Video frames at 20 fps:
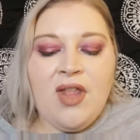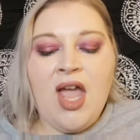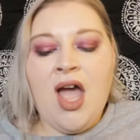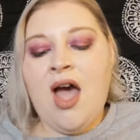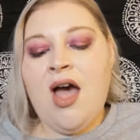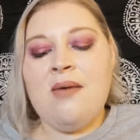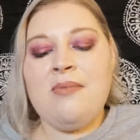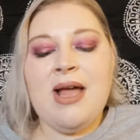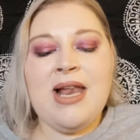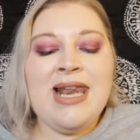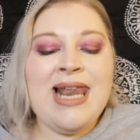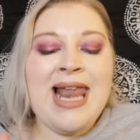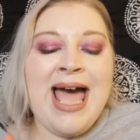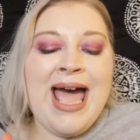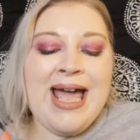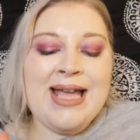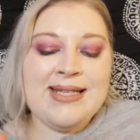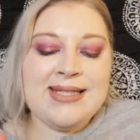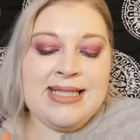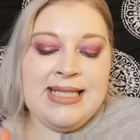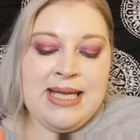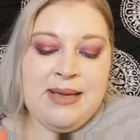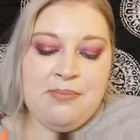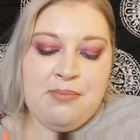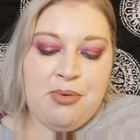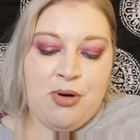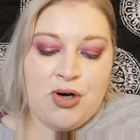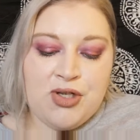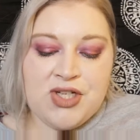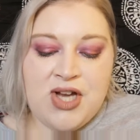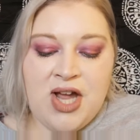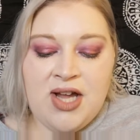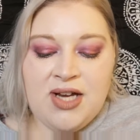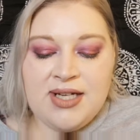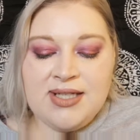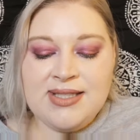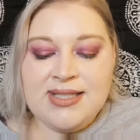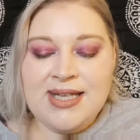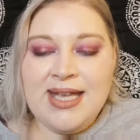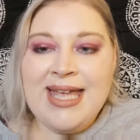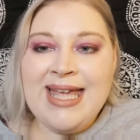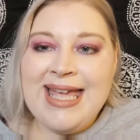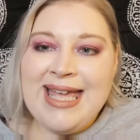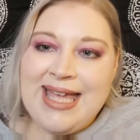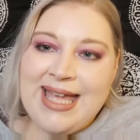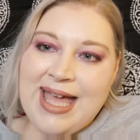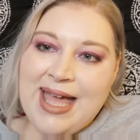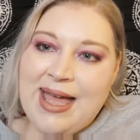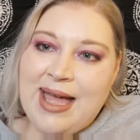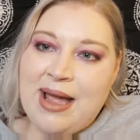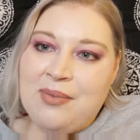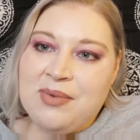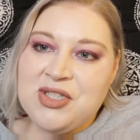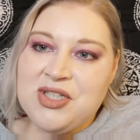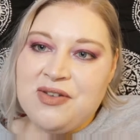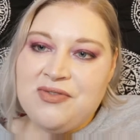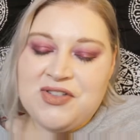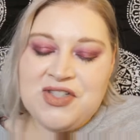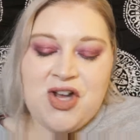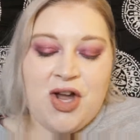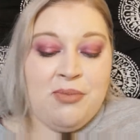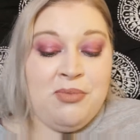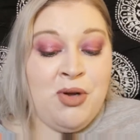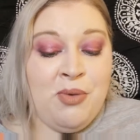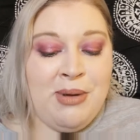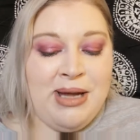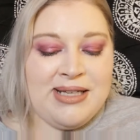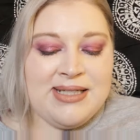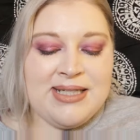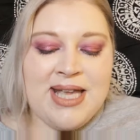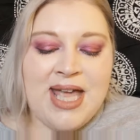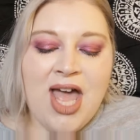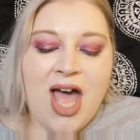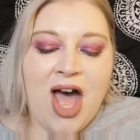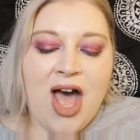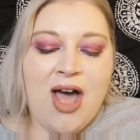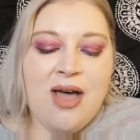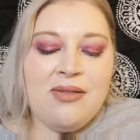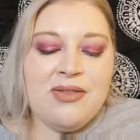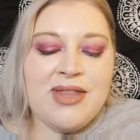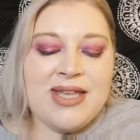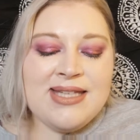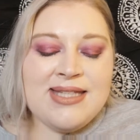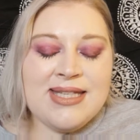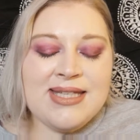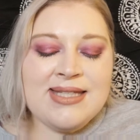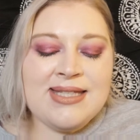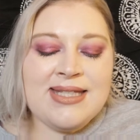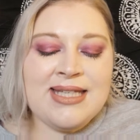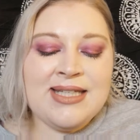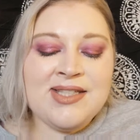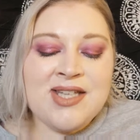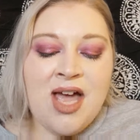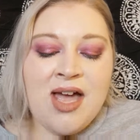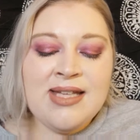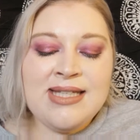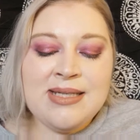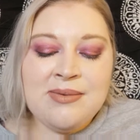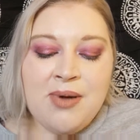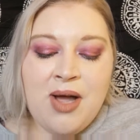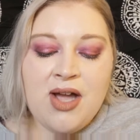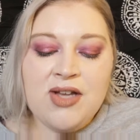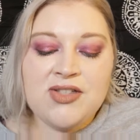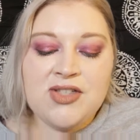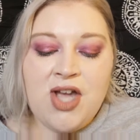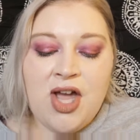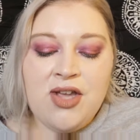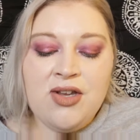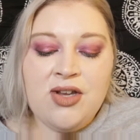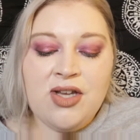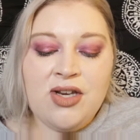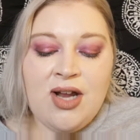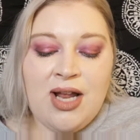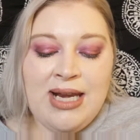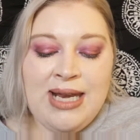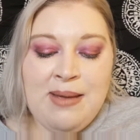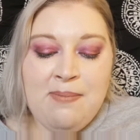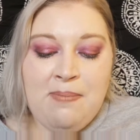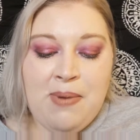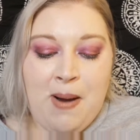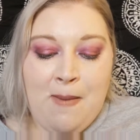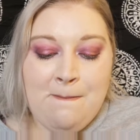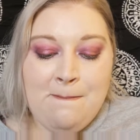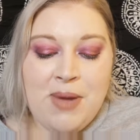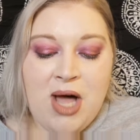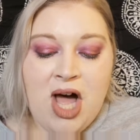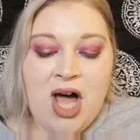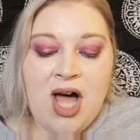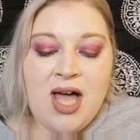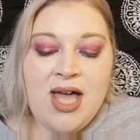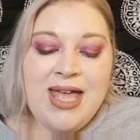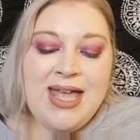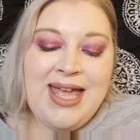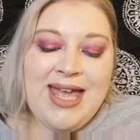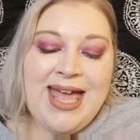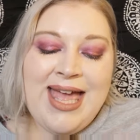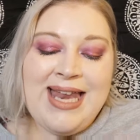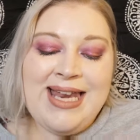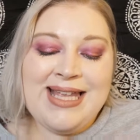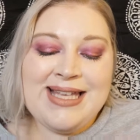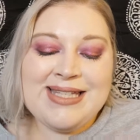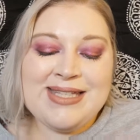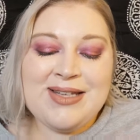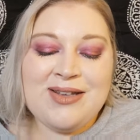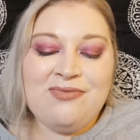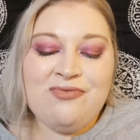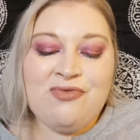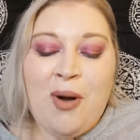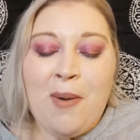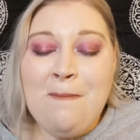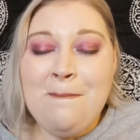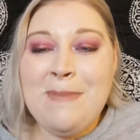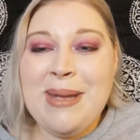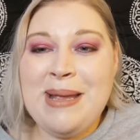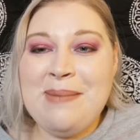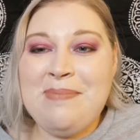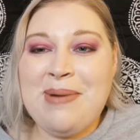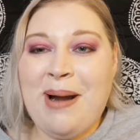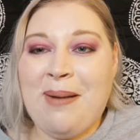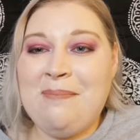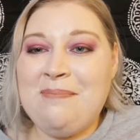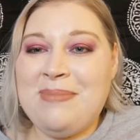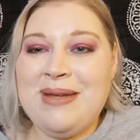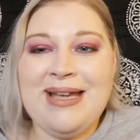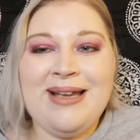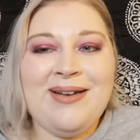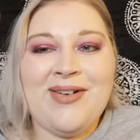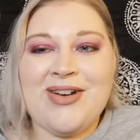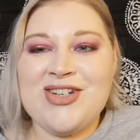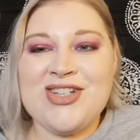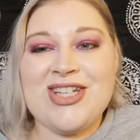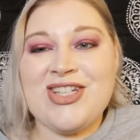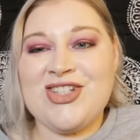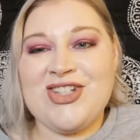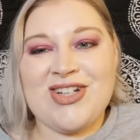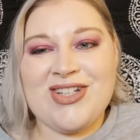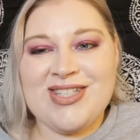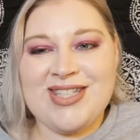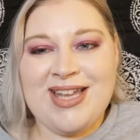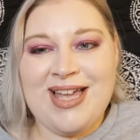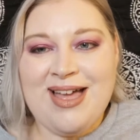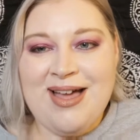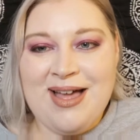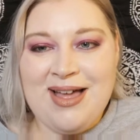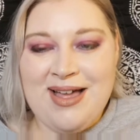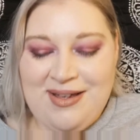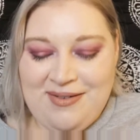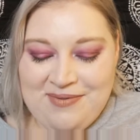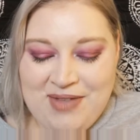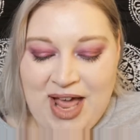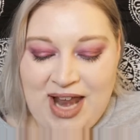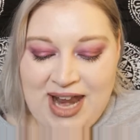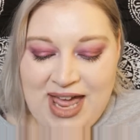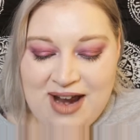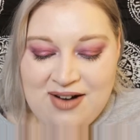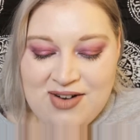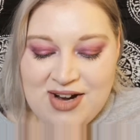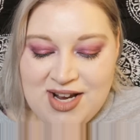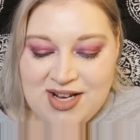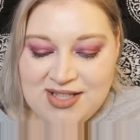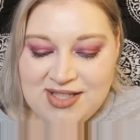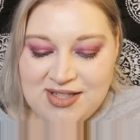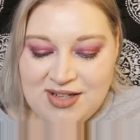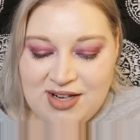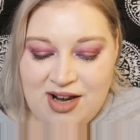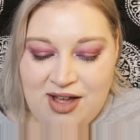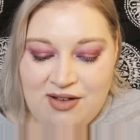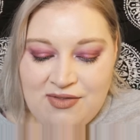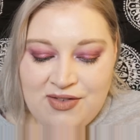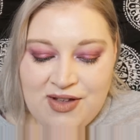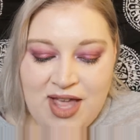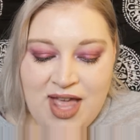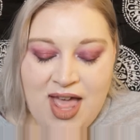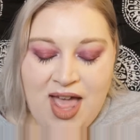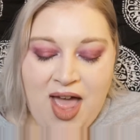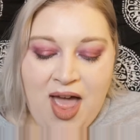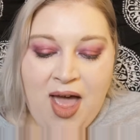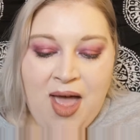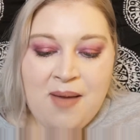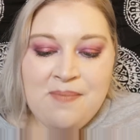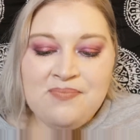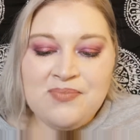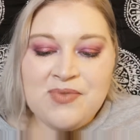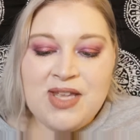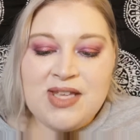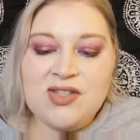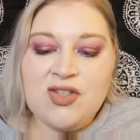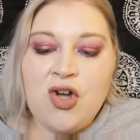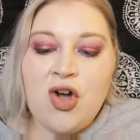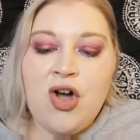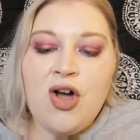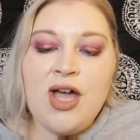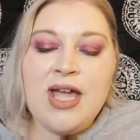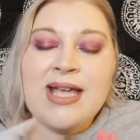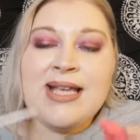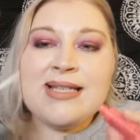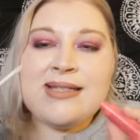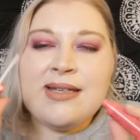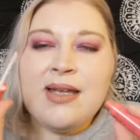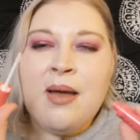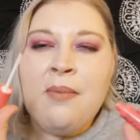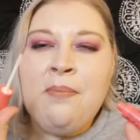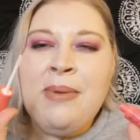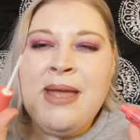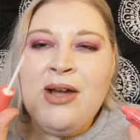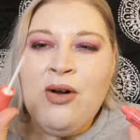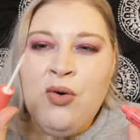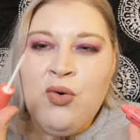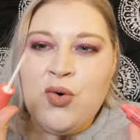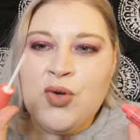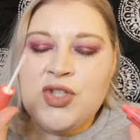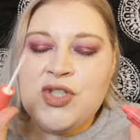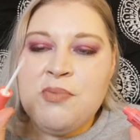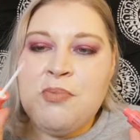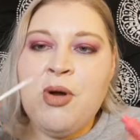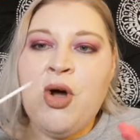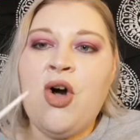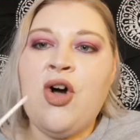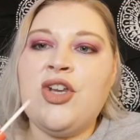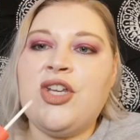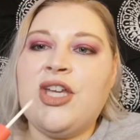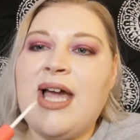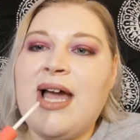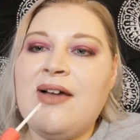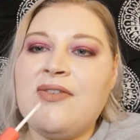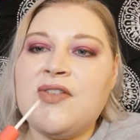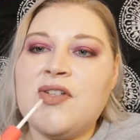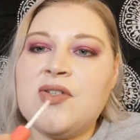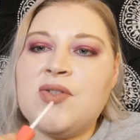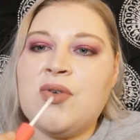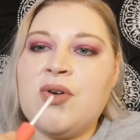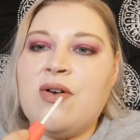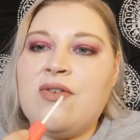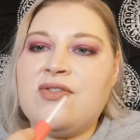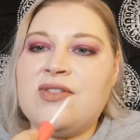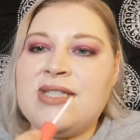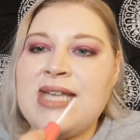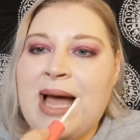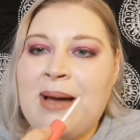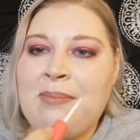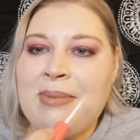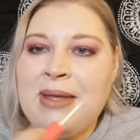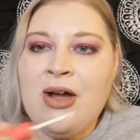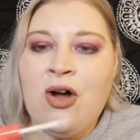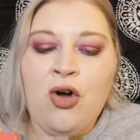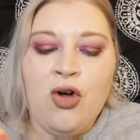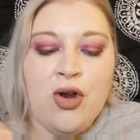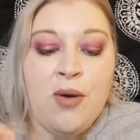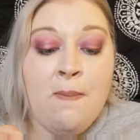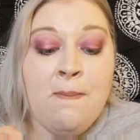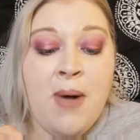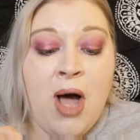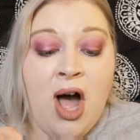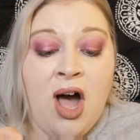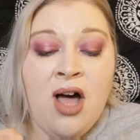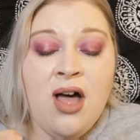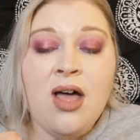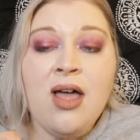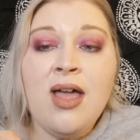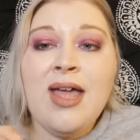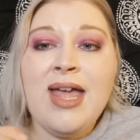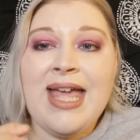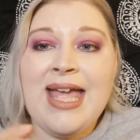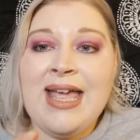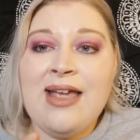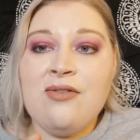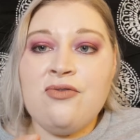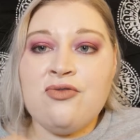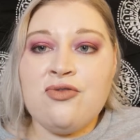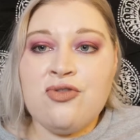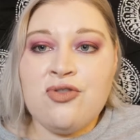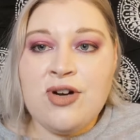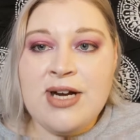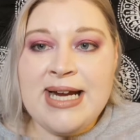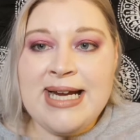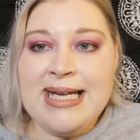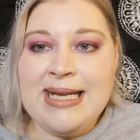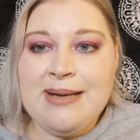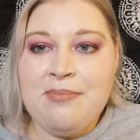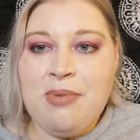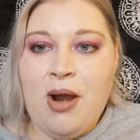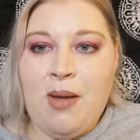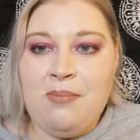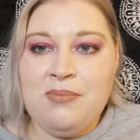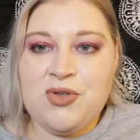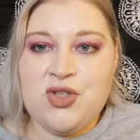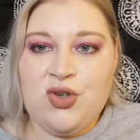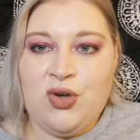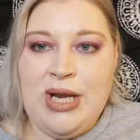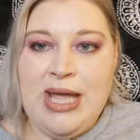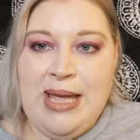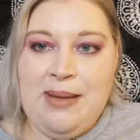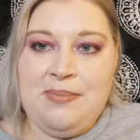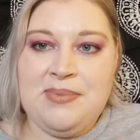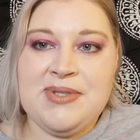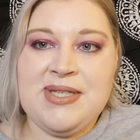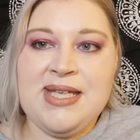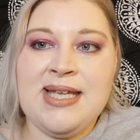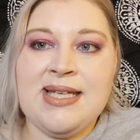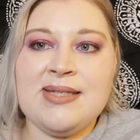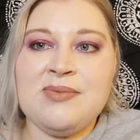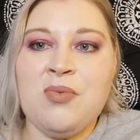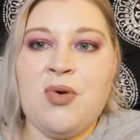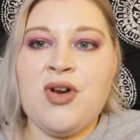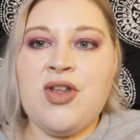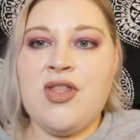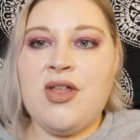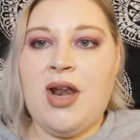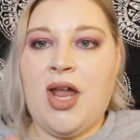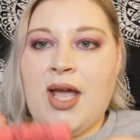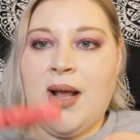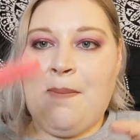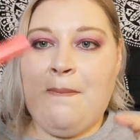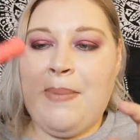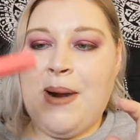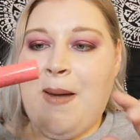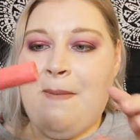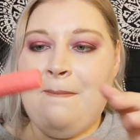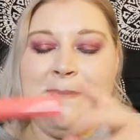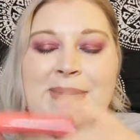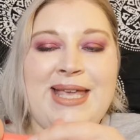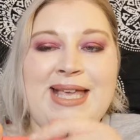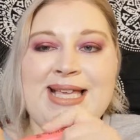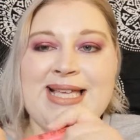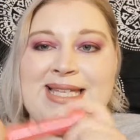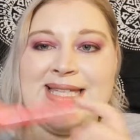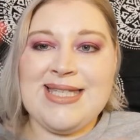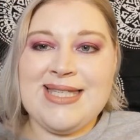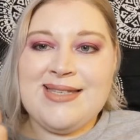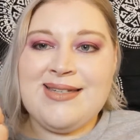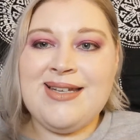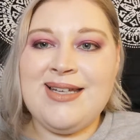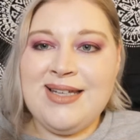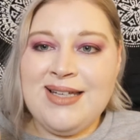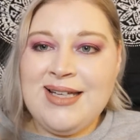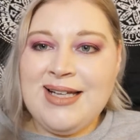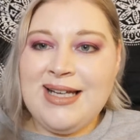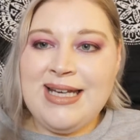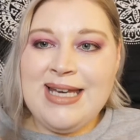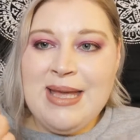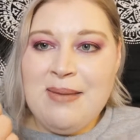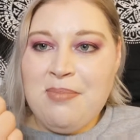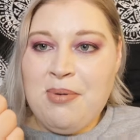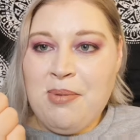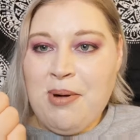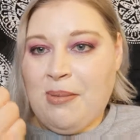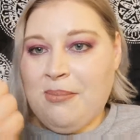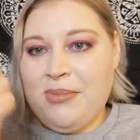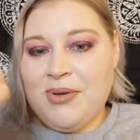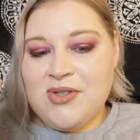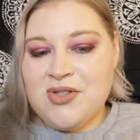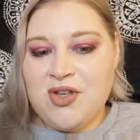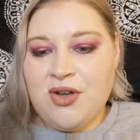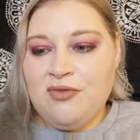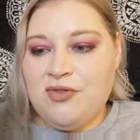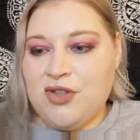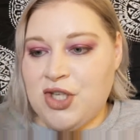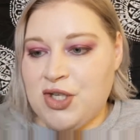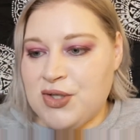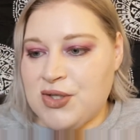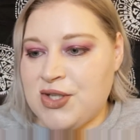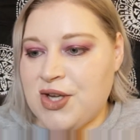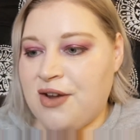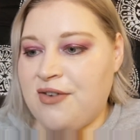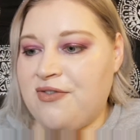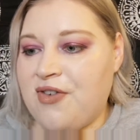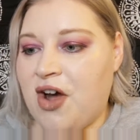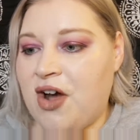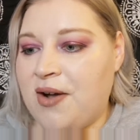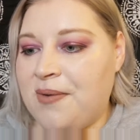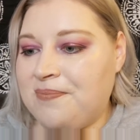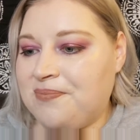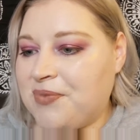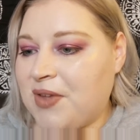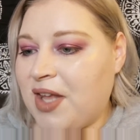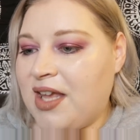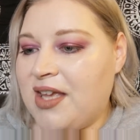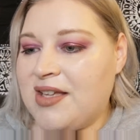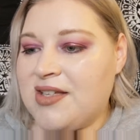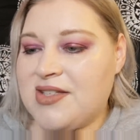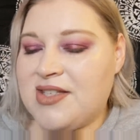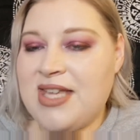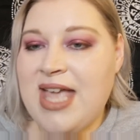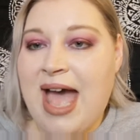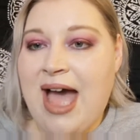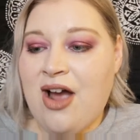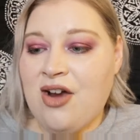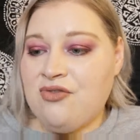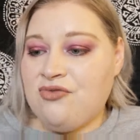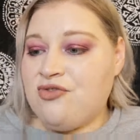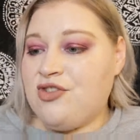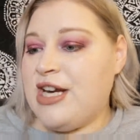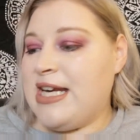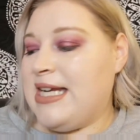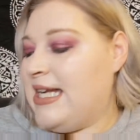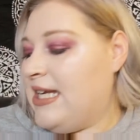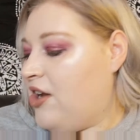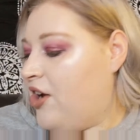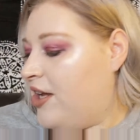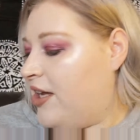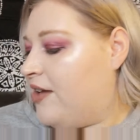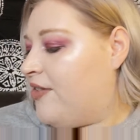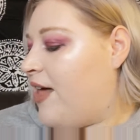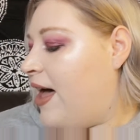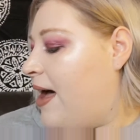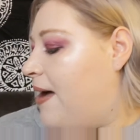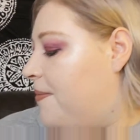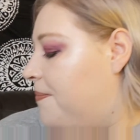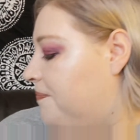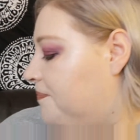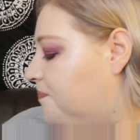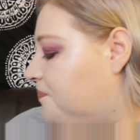Last lip product, how are we doing for time? Not bad. This is the Dirty Works Coconut Lip Plumper, and it's Rumpy Plumpy, which is just hilarious. I love. It's a bit awkward to put on. You have to sort of dab it on, but it really plumps your lips. It's one of the like plumpiest lip plumpers I've used so far. So yeah, I really like that.